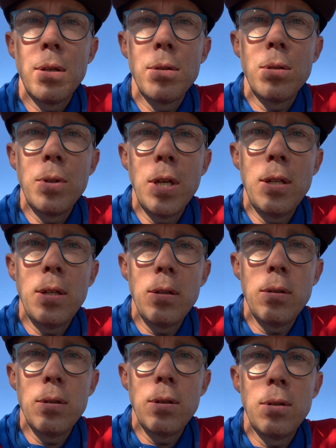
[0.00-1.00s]
So we got
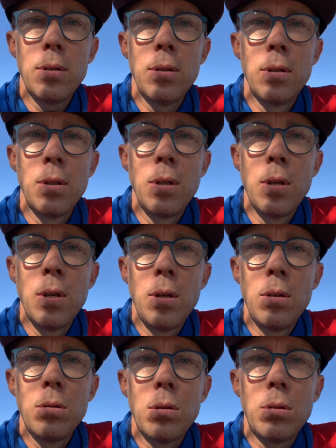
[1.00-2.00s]
another
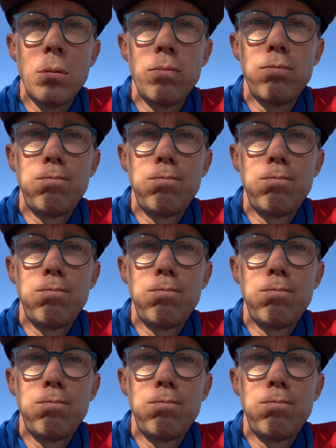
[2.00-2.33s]
little